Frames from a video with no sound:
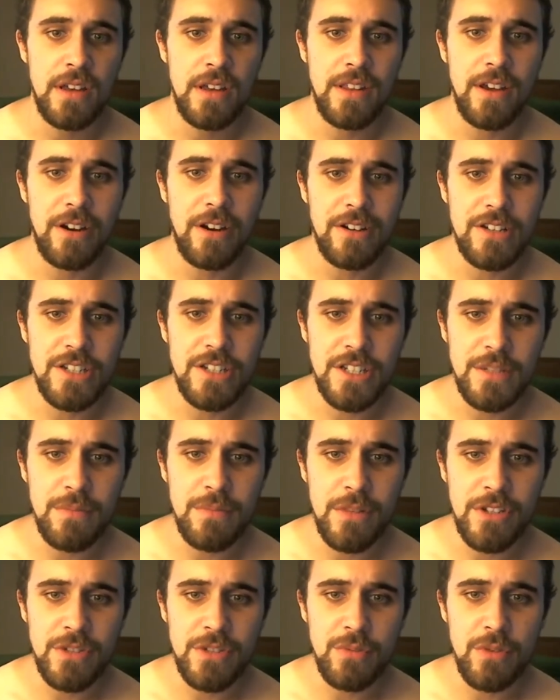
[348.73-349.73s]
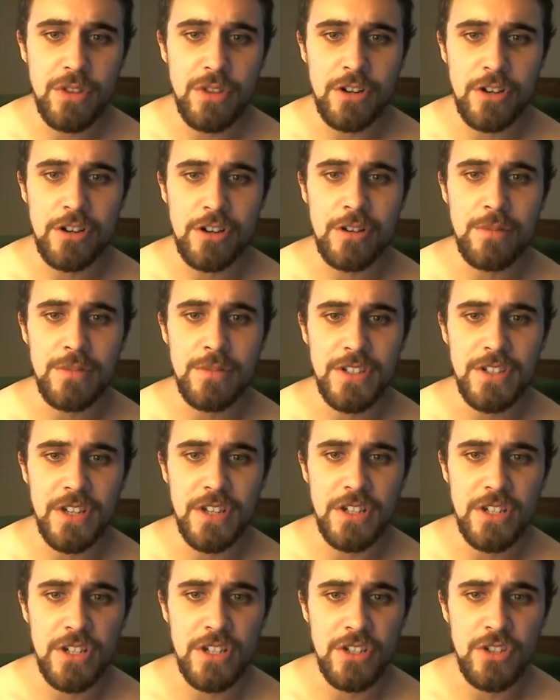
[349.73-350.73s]
They are dismissed with terms
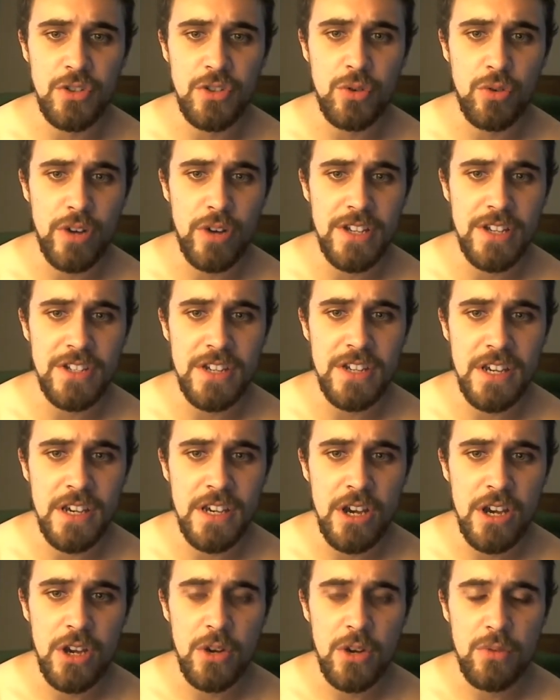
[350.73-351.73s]
such as crazy,